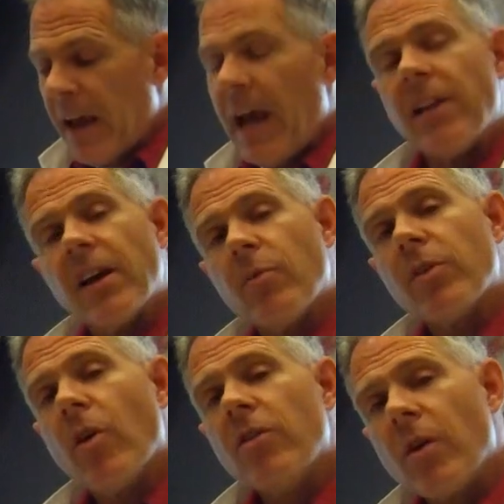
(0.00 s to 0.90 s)
And like with
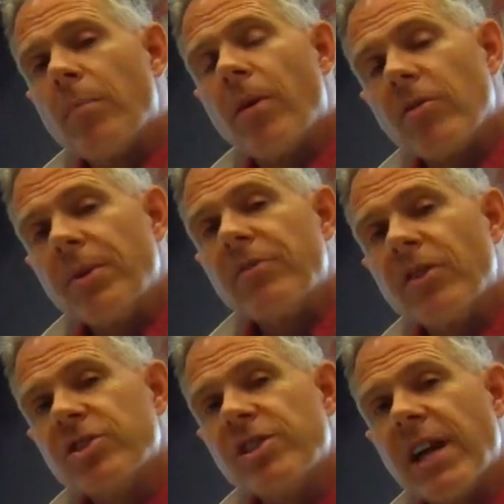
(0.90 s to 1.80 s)
all of our pulmonary
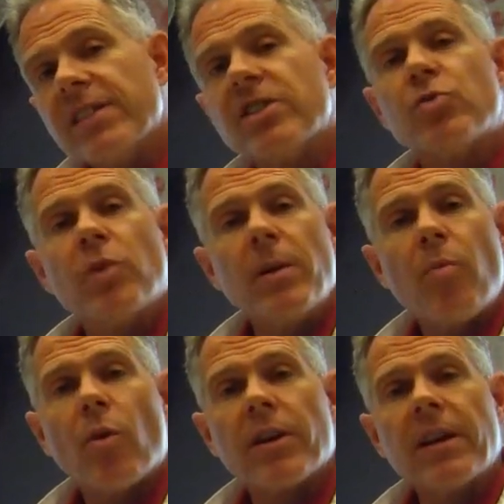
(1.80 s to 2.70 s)
function tests, it's really
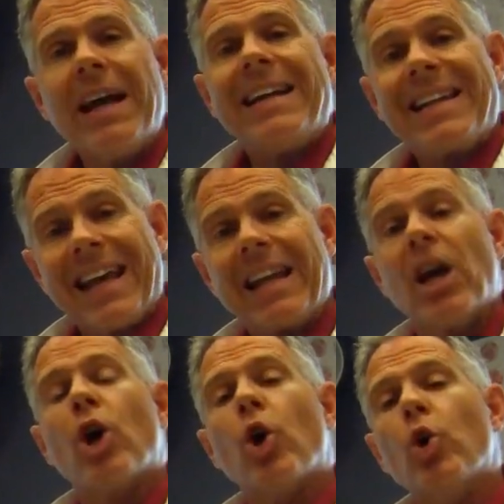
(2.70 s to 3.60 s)
important to get
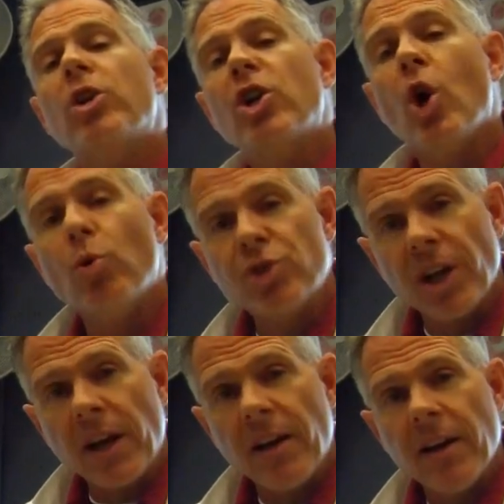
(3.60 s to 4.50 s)
good
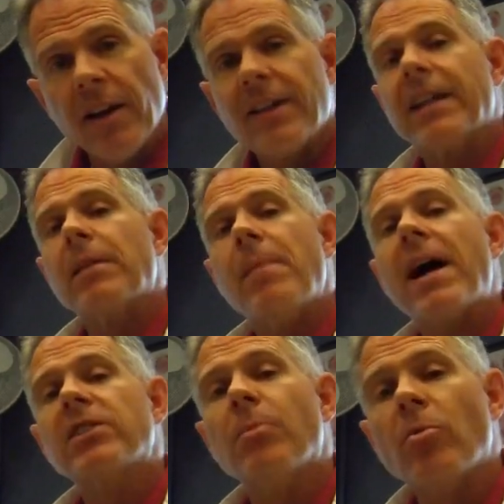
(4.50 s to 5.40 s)
coaching to get the
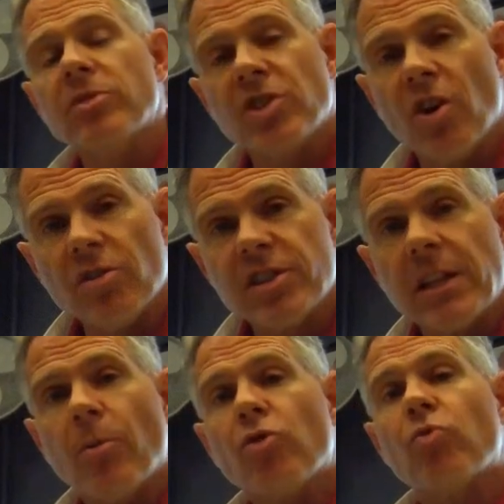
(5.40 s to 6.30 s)
maximal results
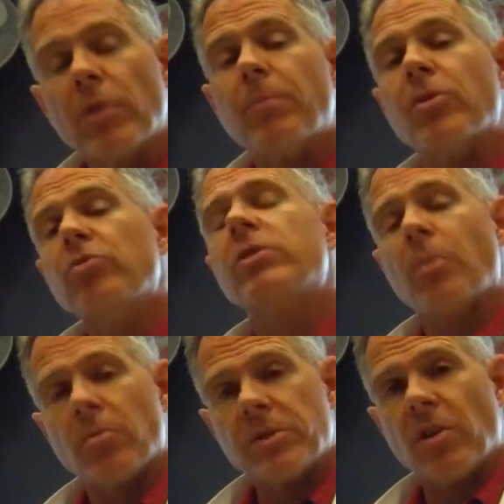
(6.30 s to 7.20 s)
and the most
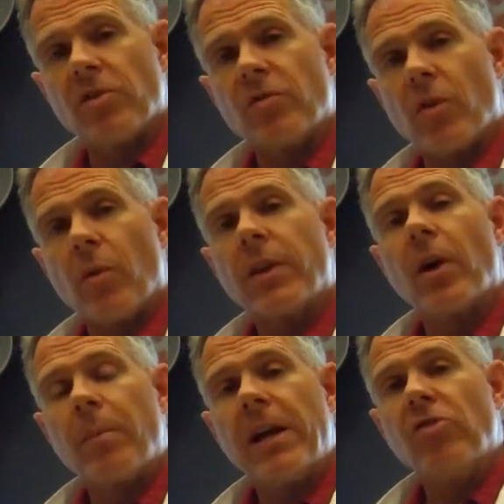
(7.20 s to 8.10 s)
reproducible results with
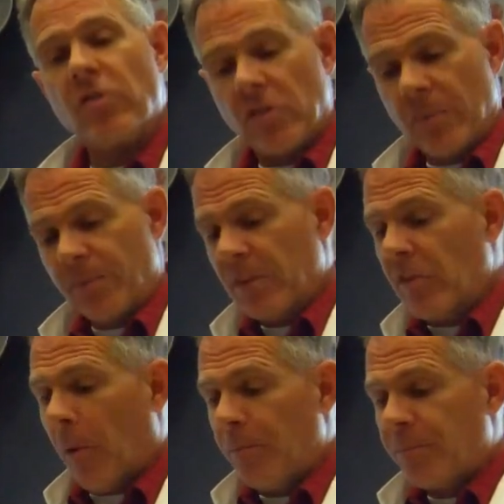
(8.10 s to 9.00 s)
our patients.
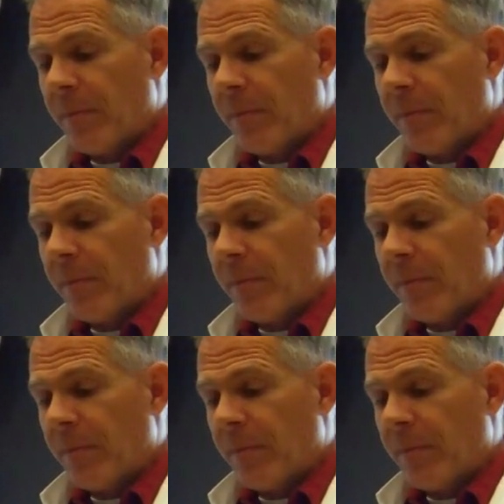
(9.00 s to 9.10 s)
So,